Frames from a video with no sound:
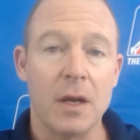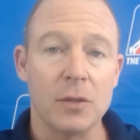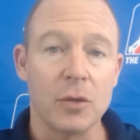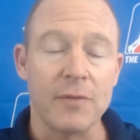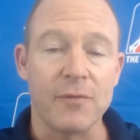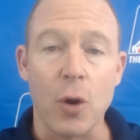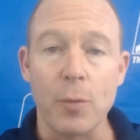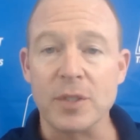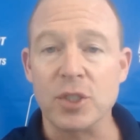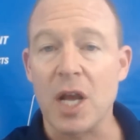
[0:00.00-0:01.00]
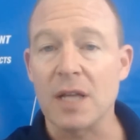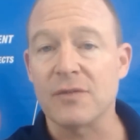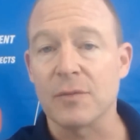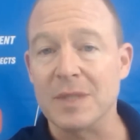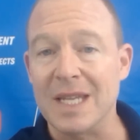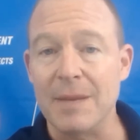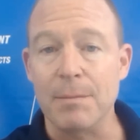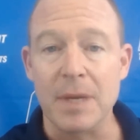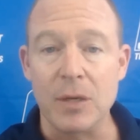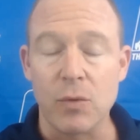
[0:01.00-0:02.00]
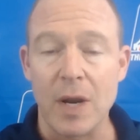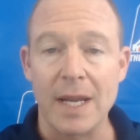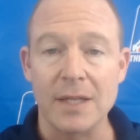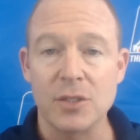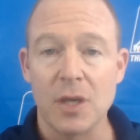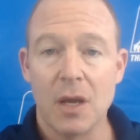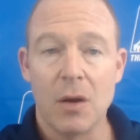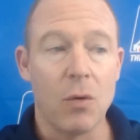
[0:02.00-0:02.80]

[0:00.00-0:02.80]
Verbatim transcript: uh, looking for open shots from deep, mid-range,